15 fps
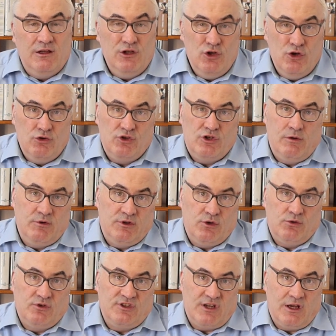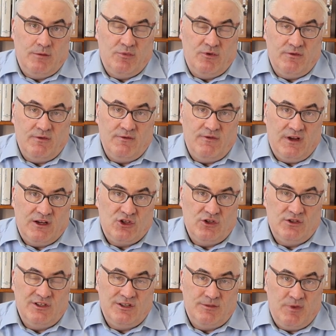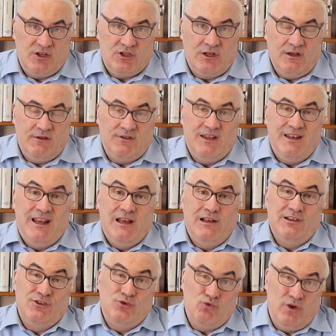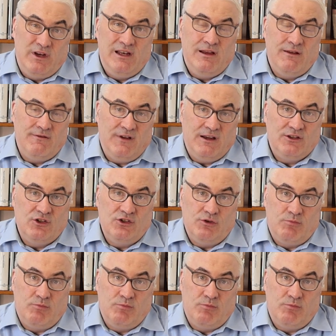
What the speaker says: Usually with those type of infections, especially if the nail is really infected,